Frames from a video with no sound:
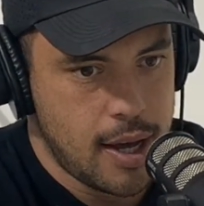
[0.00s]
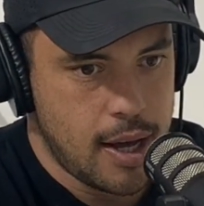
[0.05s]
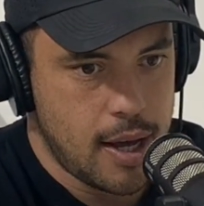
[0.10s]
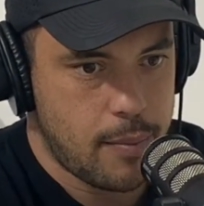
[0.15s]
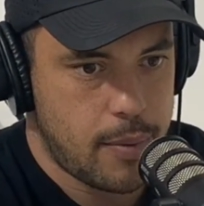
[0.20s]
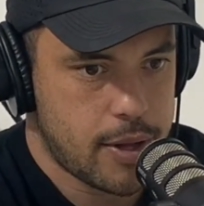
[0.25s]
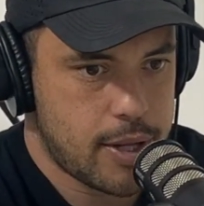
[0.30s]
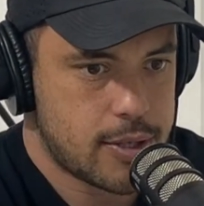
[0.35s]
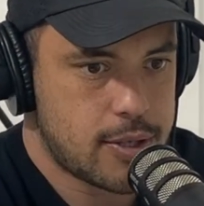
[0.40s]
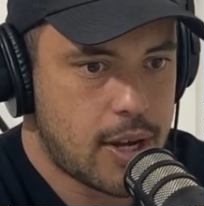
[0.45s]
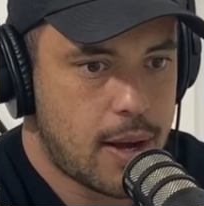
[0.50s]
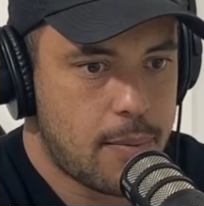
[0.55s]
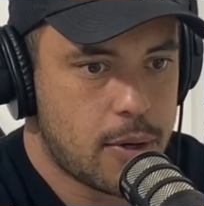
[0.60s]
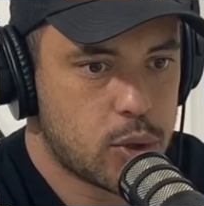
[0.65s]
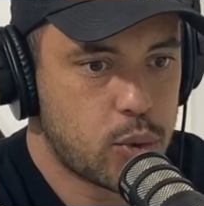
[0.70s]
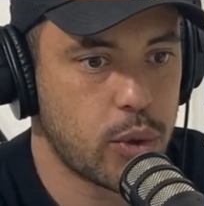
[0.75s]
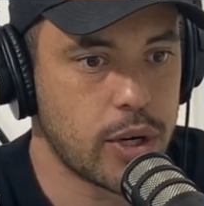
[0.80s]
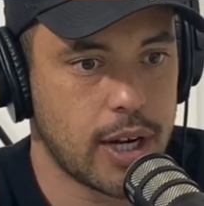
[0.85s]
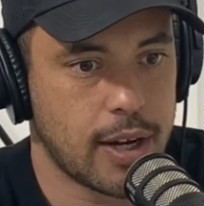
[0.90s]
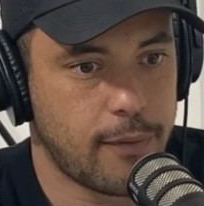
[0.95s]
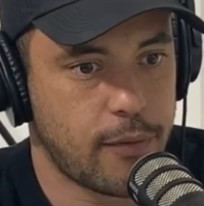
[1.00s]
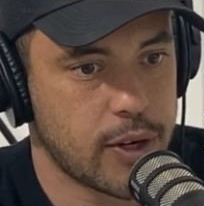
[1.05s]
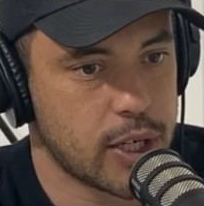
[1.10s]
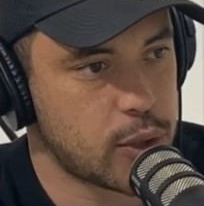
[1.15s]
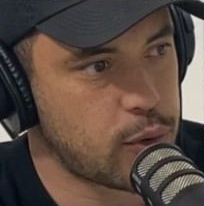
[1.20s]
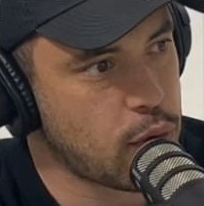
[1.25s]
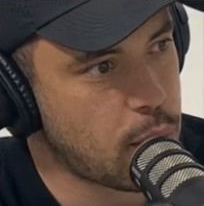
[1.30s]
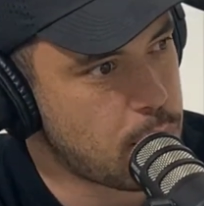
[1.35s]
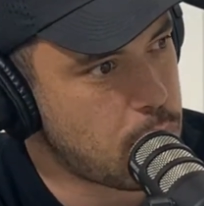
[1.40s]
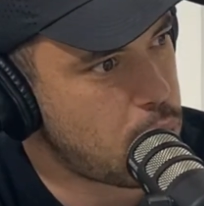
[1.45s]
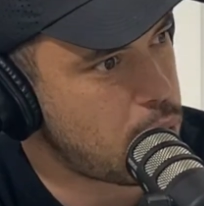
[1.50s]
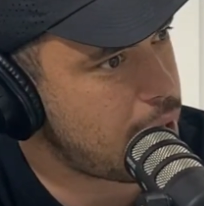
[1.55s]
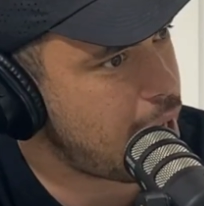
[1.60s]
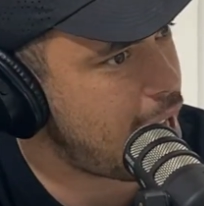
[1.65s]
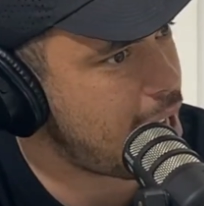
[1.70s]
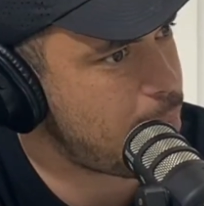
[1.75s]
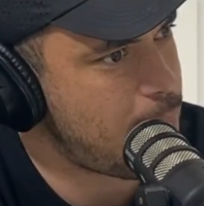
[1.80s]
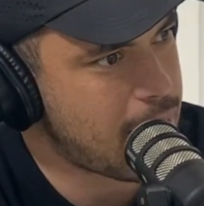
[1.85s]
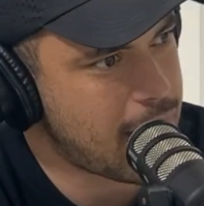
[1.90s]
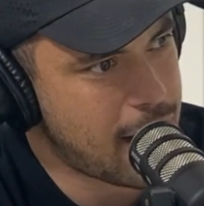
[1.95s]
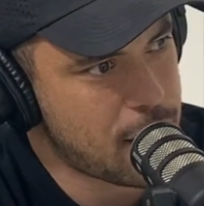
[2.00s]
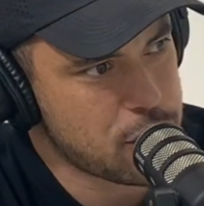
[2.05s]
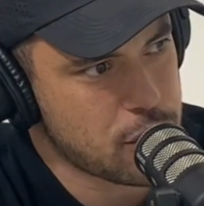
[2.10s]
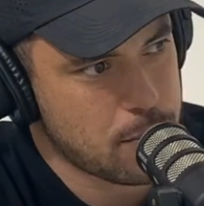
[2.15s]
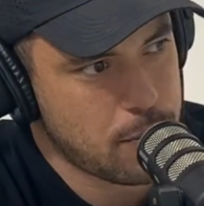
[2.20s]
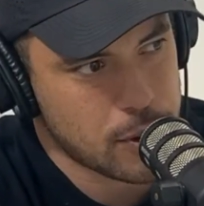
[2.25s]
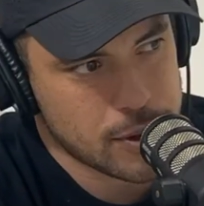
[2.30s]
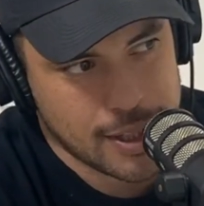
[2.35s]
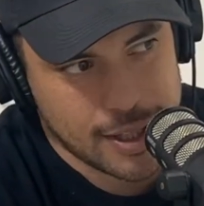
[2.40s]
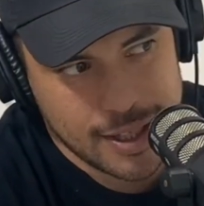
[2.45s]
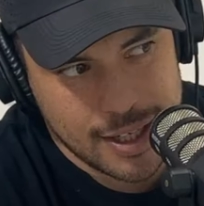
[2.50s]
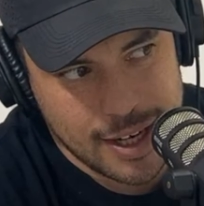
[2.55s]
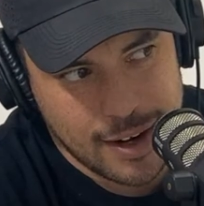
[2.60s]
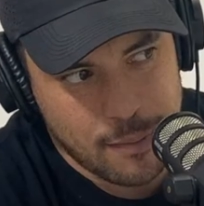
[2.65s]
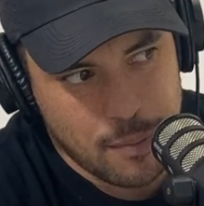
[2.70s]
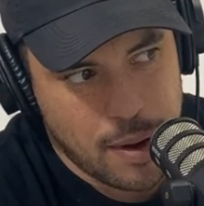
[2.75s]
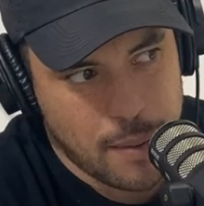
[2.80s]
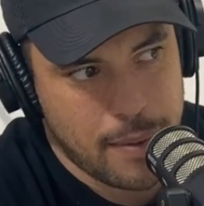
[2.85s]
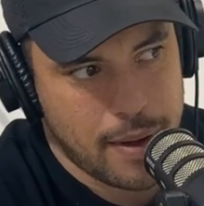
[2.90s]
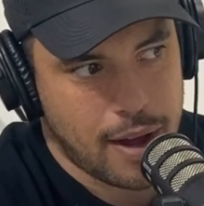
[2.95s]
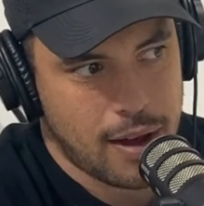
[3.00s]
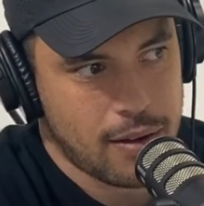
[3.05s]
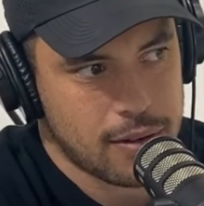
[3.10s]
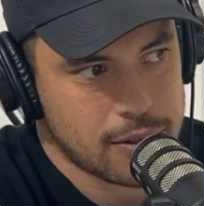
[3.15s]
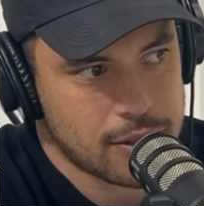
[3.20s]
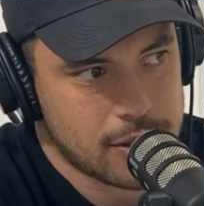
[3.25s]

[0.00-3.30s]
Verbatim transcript: by the time I was ready to finish football, I had about 100 books underneath my belt.